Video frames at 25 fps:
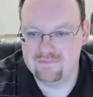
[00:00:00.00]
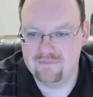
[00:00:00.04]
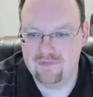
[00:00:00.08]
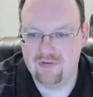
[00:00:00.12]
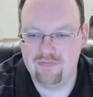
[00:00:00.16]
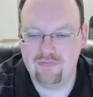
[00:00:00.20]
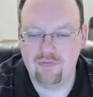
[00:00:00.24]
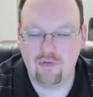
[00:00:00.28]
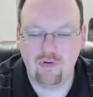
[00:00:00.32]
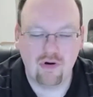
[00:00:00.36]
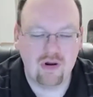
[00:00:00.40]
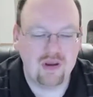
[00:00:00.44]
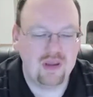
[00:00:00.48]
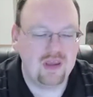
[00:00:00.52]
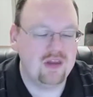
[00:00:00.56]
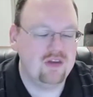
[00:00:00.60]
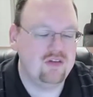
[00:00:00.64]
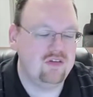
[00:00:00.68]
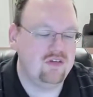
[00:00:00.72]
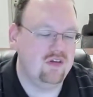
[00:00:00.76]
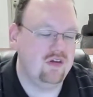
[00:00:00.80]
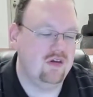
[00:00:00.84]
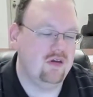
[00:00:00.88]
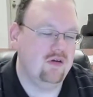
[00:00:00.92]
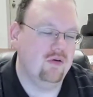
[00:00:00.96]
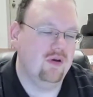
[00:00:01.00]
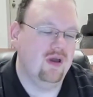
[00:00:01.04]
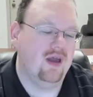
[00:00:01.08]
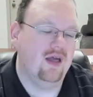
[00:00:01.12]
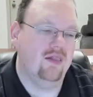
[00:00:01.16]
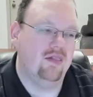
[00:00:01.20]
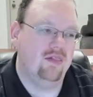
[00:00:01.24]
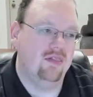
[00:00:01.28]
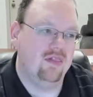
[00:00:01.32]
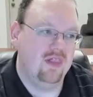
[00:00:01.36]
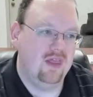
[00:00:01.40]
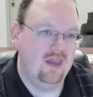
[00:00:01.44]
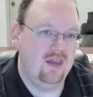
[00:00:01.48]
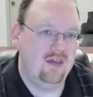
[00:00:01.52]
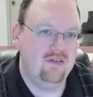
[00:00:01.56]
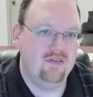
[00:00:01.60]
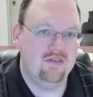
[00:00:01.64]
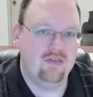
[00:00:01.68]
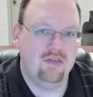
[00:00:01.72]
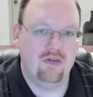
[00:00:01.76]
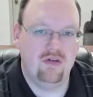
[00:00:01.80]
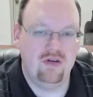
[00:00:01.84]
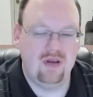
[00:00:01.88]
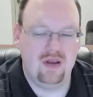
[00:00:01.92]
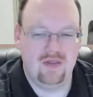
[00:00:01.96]
before you do, at
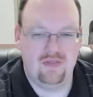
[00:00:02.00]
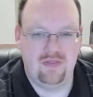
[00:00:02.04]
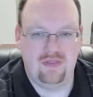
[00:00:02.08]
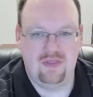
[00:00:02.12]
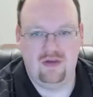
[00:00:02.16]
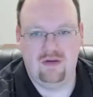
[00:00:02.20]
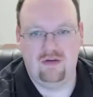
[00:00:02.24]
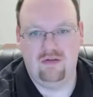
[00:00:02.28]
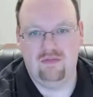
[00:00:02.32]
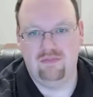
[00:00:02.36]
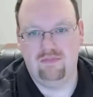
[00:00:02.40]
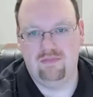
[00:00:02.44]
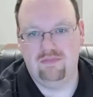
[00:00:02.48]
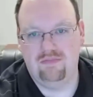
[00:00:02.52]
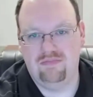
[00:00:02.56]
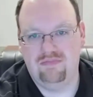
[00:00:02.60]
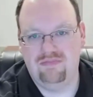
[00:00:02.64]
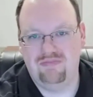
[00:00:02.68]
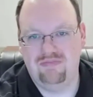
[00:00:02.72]
least look at the